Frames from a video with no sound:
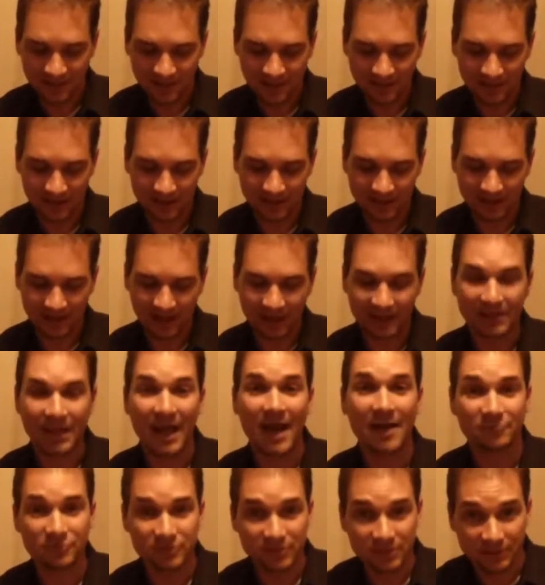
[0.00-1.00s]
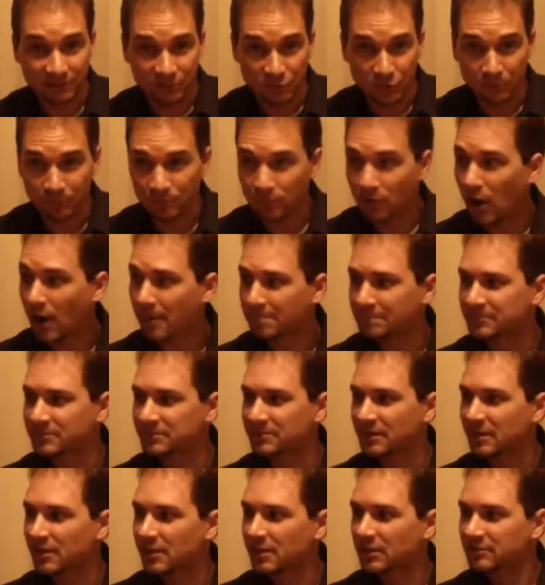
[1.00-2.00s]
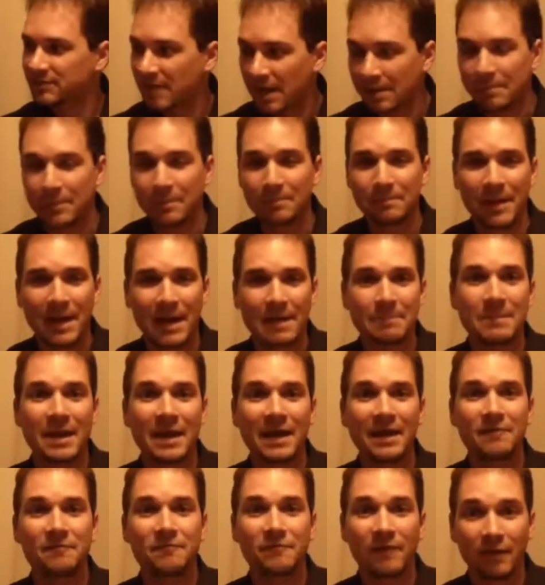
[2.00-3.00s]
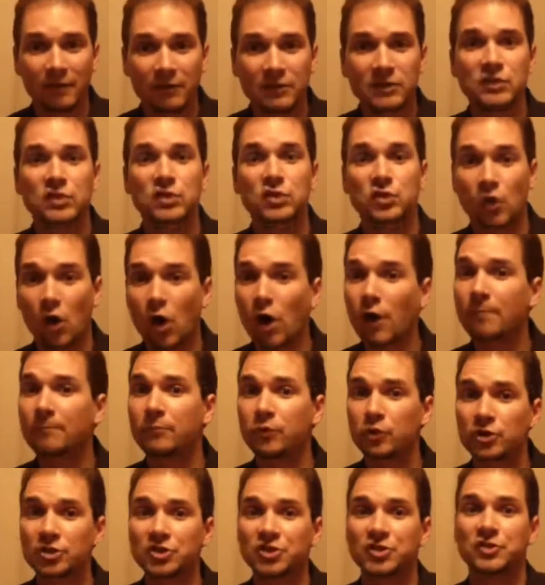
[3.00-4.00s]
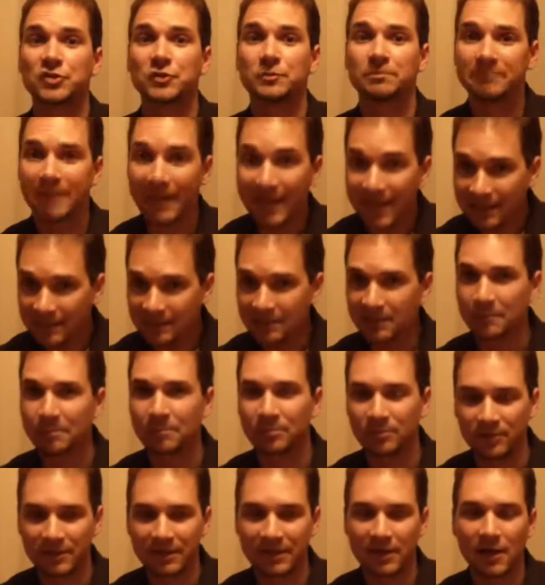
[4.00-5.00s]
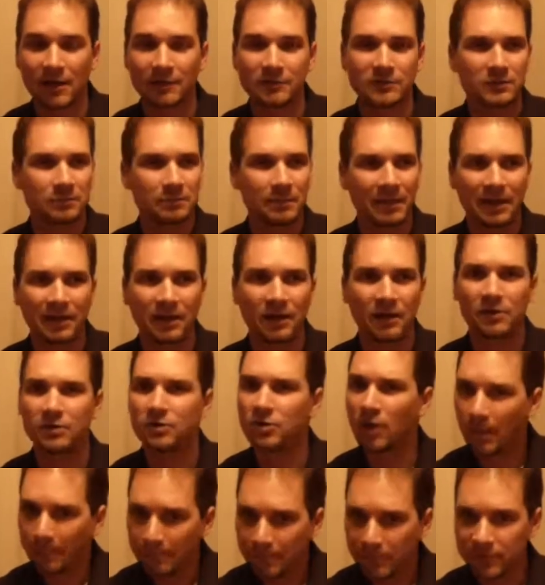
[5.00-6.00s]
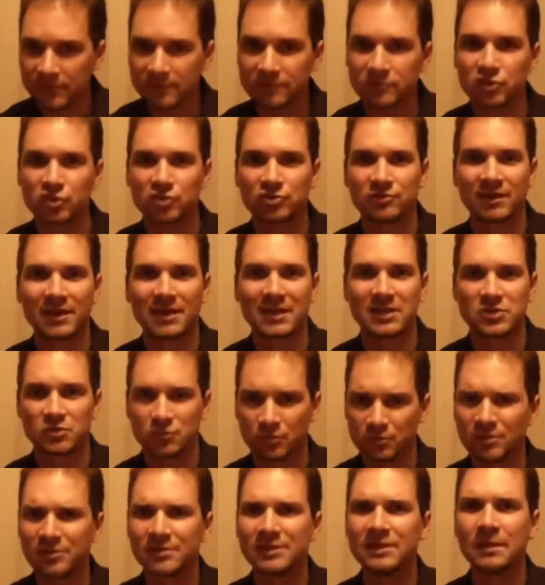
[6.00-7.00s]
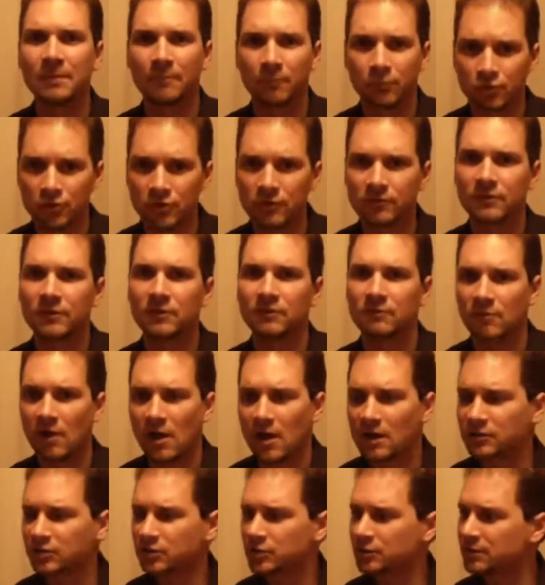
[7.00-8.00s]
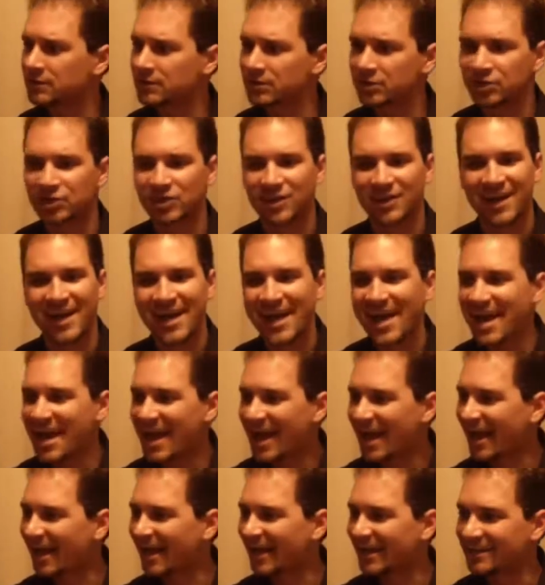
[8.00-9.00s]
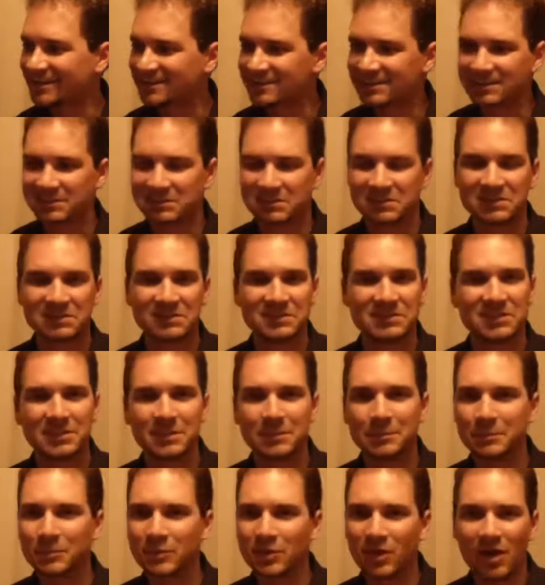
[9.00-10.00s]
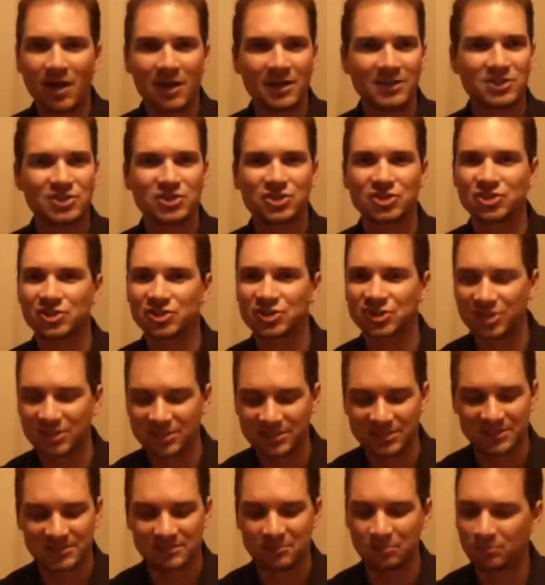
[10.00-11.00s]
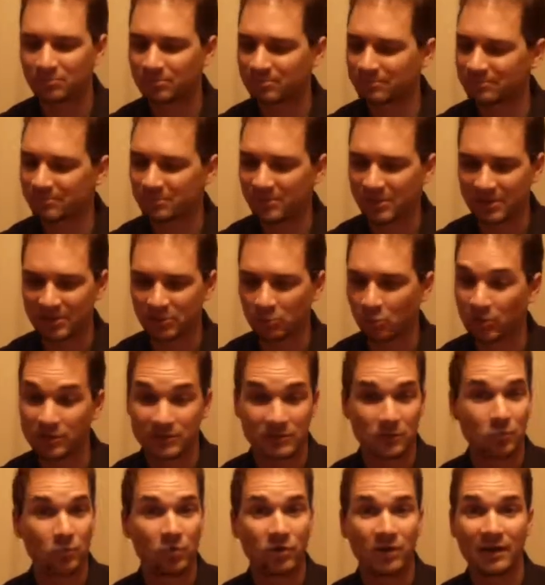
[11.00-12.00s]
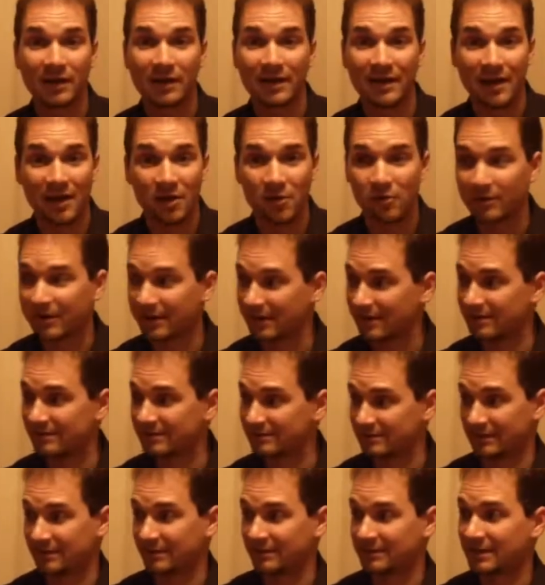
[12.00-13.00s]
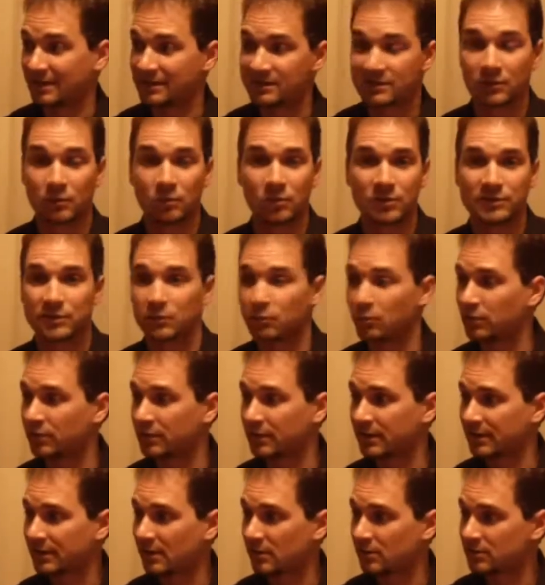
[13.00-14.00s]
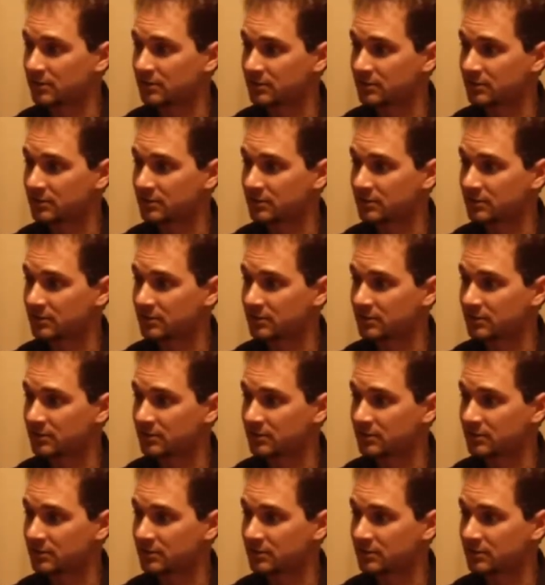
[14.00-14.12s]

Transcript: I have to give you props. Tampa Bay made a very strong push to make the playoffs, made a number of trades, really improved their roster this year, and the sim gods just, it wasn't working out. And I guess it wasn't working out